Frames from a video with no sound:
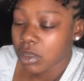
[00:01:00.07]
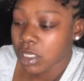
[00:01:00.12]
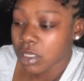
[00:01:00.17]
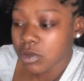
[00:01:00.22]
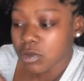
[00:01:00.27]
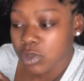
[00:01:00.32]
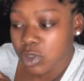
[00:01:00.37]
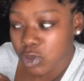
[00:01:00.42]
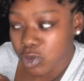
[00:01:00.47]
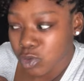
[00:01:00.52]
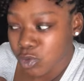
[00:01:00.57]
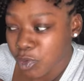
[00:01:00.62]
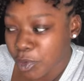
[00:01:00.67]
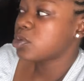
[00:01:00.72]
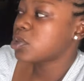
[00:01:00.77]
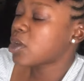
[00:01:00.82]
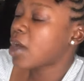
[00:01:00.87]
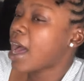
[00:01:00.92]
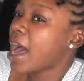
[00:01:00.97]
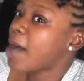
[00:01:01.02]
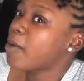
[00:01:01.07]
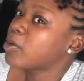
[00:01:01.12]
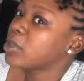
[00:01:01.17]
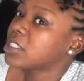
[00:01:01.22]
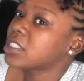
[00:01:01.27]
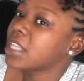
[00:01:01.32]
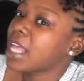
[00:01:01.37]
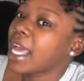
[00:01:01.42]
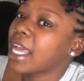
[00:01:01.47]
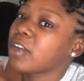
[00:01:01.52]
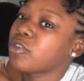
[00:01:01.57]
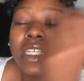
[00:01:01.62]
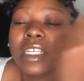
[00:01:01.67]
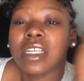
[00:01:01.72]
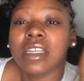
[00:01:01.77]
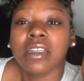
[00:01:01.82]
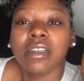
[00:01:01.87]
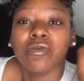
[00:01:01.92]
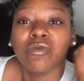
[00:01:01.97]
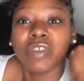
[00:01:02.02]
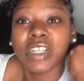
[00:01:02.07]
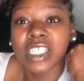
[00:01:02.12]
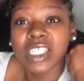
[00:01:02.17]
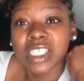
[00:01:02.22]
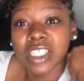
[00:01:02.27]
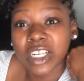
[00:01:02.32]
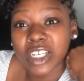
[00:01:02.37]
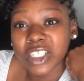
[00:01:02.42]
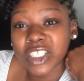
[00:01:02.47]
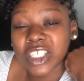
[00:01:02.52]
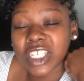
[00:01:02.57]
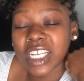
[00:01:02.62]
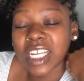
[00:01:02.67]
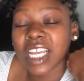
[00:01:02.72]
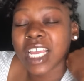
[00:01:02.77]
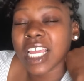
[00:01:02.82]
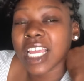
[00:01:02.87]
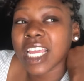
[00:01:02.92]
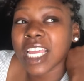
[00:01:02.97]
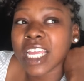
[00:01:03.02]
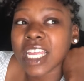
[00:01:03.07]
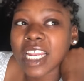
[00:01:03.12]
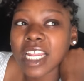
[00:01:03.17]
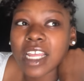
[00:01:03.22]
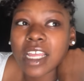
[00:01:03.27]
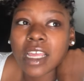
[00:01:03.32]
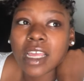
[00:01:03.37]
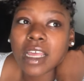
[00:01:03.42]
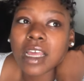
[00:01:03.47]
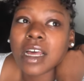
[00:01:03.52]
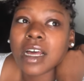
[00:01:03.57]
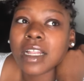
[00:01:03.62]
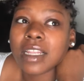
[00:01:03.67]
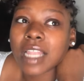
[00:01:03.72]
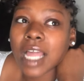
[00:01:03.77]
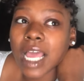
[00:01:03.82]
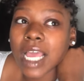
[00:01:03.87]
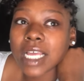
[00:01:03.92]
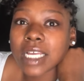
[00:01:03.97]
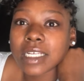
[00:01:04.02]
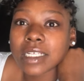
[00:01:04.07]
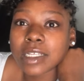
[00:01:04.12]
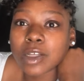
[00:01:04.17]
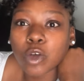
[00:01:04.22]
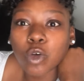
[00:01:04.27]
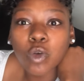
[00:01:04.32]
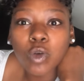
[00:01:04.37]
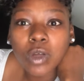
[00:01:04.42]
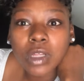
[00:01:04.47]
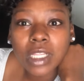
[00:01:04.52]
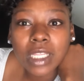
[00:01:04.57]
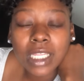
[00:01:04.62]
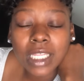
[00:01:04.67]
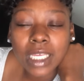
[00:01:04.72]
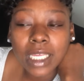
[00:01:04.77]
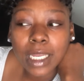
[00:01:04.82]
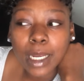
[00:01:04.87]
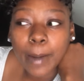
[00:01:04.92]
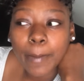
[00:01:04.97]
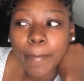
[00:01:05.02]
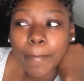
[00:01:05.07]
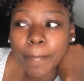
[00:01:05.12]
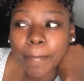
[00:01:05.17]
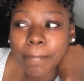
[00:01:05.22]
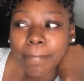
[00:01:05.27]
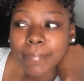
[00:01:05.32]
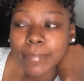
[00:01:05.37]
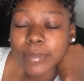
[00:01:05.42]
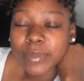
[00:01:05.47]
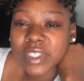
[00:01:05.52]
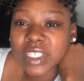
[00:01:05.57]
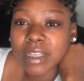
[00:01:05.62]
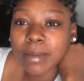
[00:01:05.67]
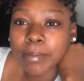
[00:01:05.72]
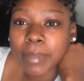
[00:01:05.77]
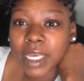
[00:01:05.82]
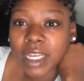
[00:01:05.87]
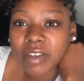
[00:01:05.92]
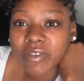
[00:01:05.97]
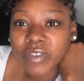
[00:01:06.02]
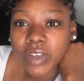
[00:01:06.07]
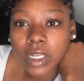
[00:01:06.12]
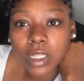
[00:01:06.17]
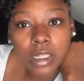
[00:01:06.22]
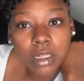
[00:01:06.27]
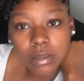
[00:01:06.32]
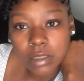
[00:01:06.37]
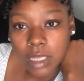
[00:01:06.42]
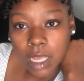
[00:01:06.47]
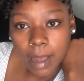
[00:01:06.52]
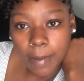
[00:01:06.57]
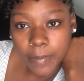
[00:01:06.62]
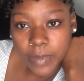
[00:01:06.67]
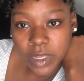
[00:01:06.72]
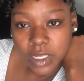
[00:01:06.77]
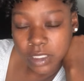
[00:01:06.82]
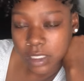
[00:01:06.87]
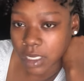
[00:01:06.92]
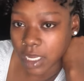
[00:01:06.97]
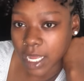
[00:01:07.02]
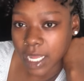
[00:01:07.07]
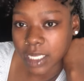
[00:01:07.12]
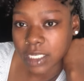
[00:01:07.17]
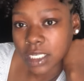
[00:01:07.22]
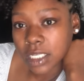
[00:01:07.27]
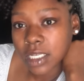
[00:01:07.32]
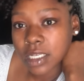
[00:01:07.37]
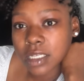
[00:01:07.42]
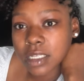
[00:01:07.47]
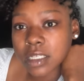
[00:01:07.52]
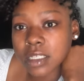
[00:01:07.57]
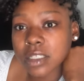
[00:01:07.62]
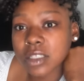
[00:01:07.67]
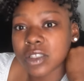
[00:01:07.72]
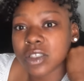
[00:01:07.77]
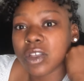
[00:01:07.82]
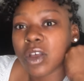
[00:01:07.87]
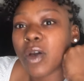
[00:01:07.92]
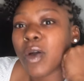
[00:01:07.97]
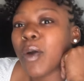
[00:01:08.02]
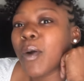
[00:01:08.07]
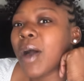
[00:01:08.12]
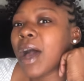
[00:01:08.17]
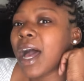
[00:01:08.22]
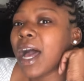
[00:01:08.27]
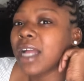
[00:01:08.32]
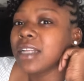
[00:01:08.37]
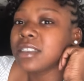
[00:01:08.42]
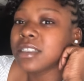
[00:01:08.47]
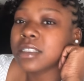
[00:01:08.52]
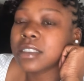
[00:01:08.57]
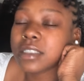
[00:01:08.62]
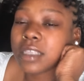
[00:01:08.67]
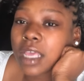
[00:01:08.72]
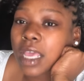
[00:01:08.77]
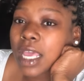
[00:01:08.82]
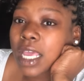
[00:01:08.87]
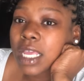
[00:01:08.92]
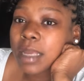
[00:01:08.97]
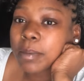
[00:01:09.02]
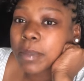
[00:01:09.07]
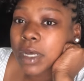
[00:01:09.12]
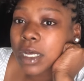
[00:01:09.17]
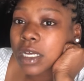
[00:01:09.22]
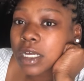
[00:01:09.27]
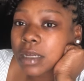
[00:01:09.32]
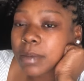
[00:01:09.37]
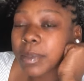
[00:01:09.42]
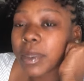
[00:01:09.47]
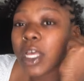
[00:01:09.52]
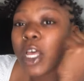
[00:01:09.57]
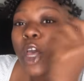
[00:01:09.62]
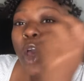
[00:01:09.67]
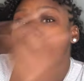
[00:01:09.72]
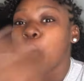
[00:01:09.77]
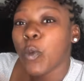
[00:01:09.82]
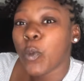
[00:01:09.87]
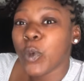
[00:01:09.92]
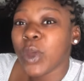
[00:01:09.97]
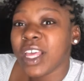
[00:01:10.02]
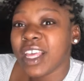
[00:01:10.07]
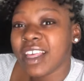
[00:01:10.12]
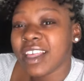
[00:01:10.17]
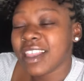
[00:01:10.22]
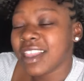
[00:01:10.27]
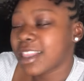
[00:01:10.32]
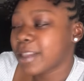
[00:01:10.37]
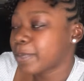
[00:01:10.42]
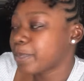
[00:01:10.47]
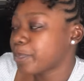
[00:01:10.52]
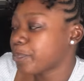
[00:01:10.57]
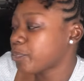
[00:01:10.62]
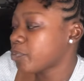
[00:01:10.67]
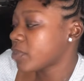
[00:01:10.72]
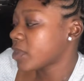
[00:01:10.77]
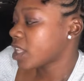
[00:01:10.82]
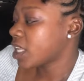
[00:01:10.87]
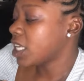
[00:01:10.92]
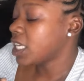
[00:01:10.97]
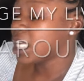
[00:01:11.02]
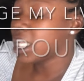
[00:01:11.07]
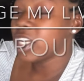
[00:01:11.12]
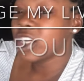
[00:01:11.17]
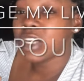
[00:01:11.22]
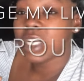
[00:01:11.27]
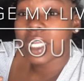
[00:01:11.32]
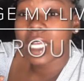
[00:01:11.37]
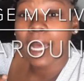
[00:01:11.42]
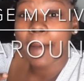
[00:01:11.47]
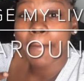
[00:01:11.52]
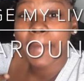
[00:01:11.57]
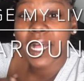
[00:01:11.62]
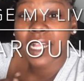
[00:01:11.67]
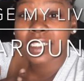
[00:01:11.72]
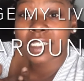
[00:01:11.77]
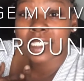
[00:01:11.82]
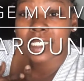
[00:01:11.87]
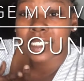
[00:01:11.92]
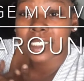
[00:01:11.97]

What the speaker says: YouTube. So I was like researching and like Googling some better video topics and ideas. So I just came up with, literally, I'm about to